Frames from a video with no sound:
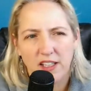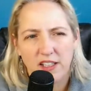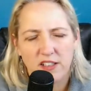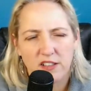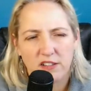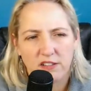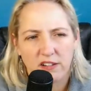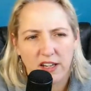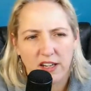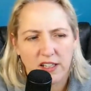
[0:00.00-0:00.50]

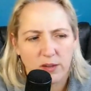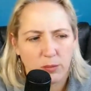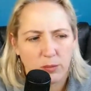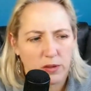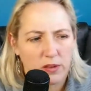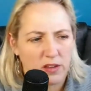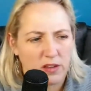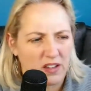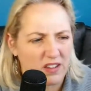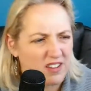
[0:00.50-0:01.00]
integrated
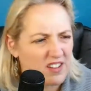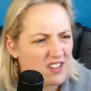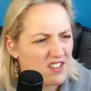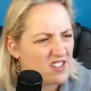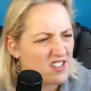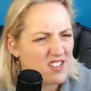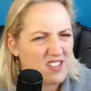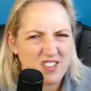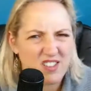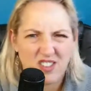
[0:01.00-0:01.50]
with it? There's
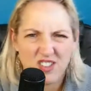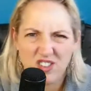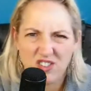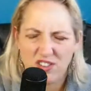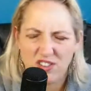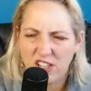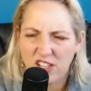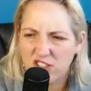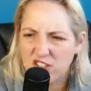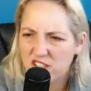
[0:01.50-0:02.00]
just
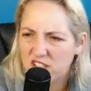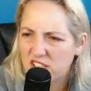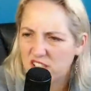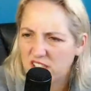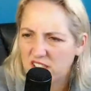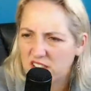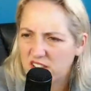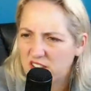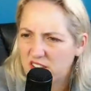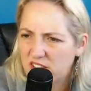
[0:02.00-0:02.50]
strange
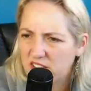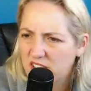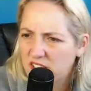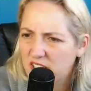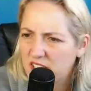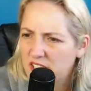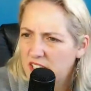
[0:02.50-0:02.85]
things.